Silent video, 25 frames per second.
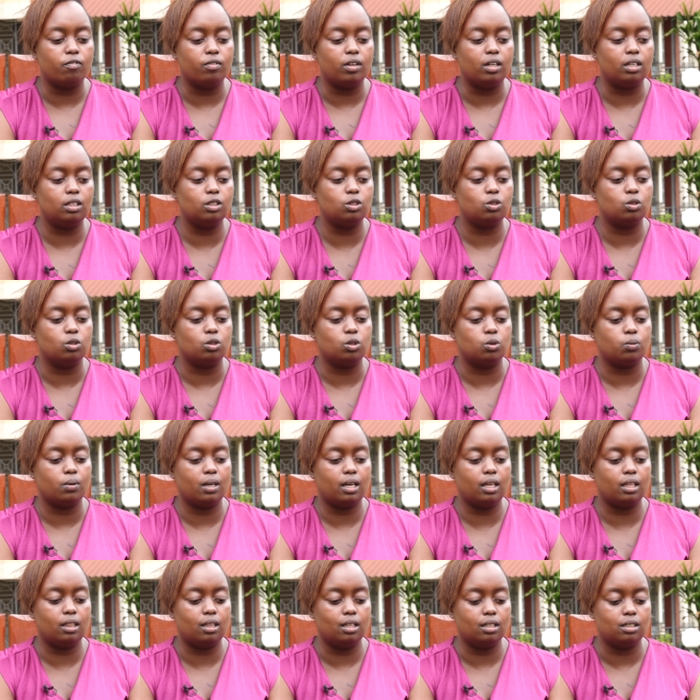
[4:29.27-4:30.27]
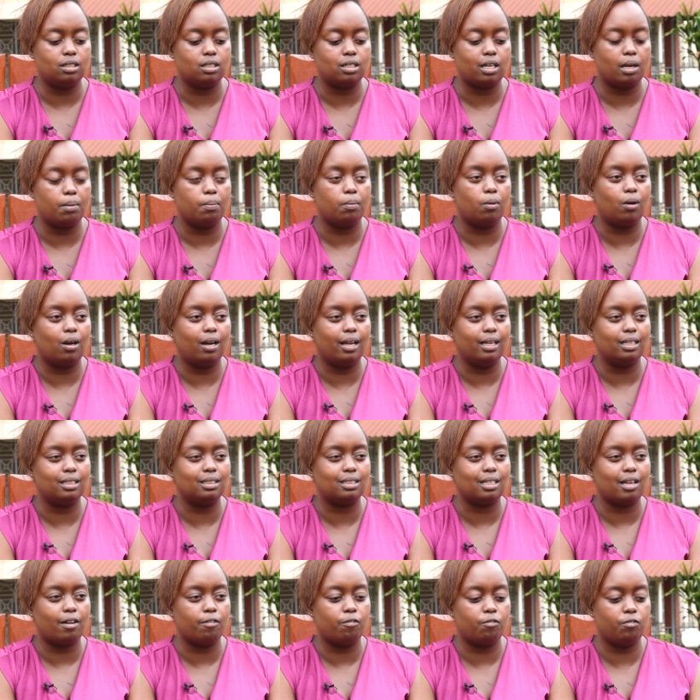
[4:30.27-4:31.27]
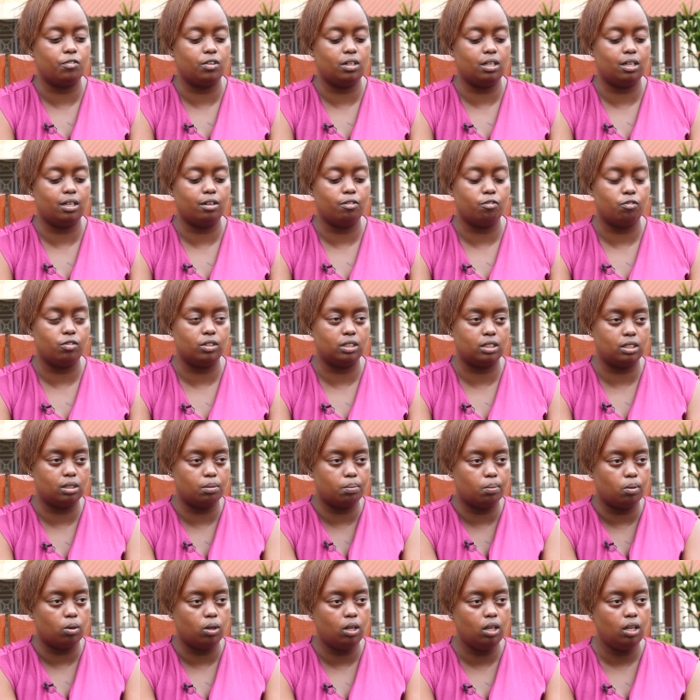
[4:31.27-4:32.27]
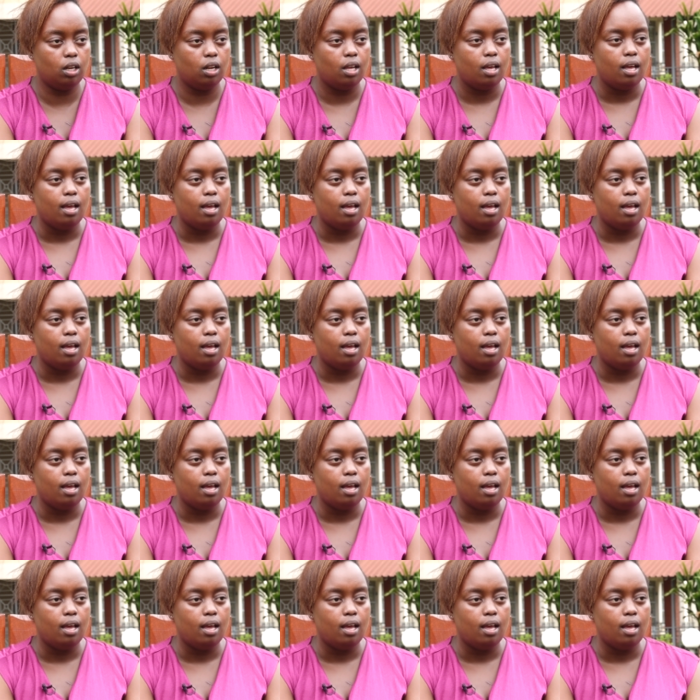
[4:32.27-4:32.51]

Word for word: the reasons why the tribal lines are very visible.